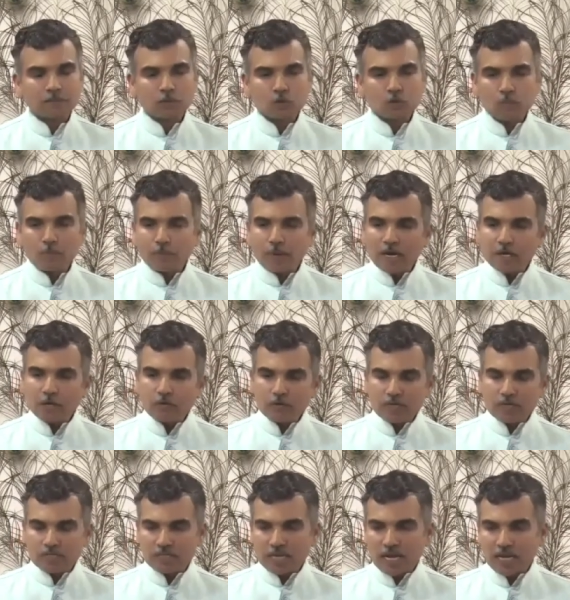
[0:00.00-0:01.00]
so
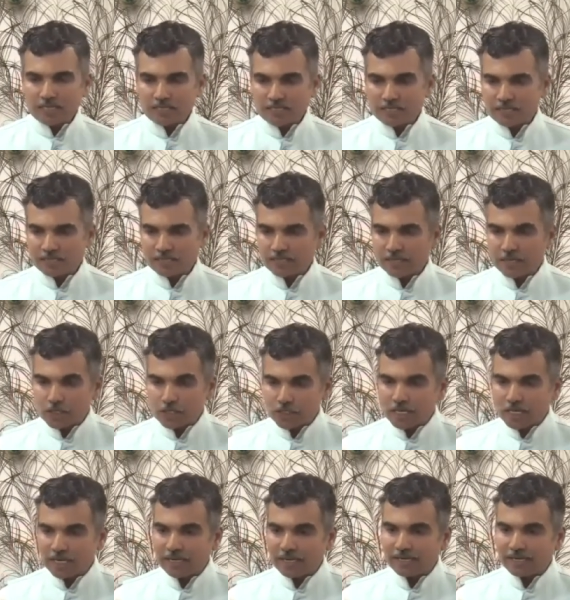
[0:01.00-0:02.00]
Pandavas asked
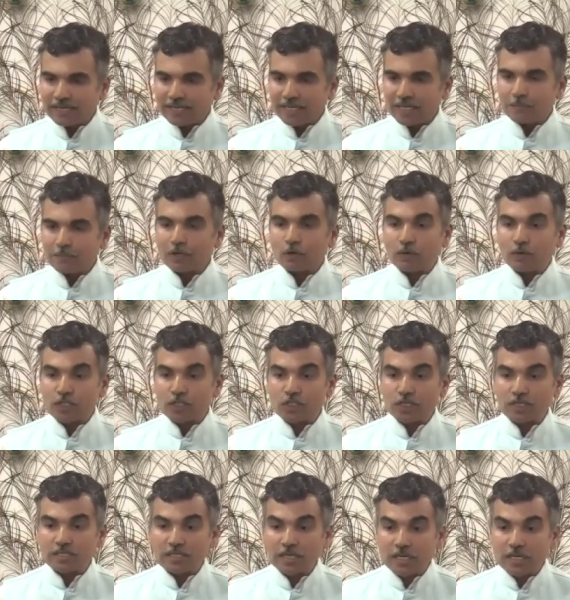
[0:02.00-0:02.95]
Krishna him a question.